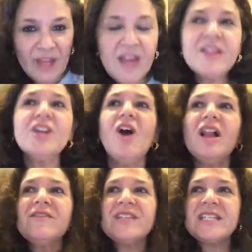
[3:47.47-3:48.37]
And then
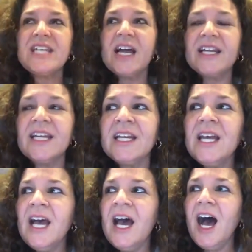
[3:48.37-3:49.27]
all of a sudden,
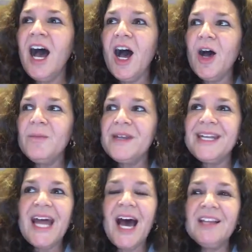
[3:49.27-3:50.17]

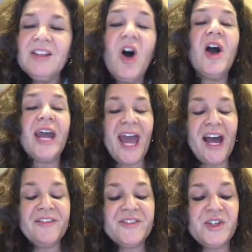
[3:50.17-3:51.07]
not long
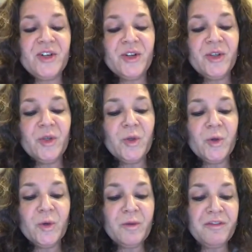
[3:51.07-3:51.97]
after,
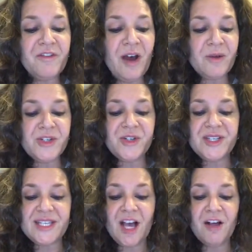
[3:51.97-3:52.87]
you found
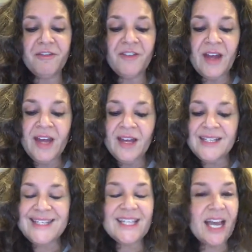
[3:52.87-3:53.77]
yourself
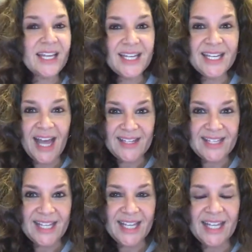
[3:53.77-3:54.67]
second
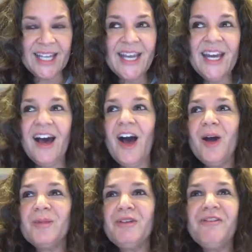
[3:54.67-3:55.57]
guessing,
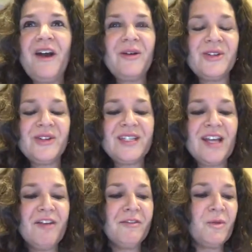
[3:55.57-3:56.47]
you found
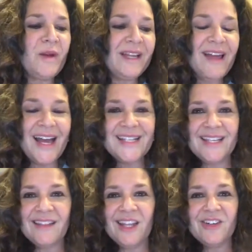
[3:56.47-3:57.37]
yourself
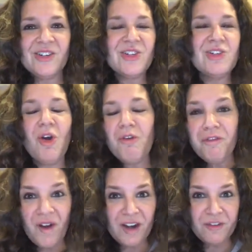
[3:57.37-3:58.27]
realizing that you're so
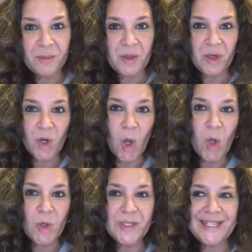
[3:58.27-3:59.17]
far from your
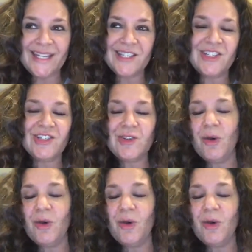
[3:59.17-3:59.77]
goals that it's just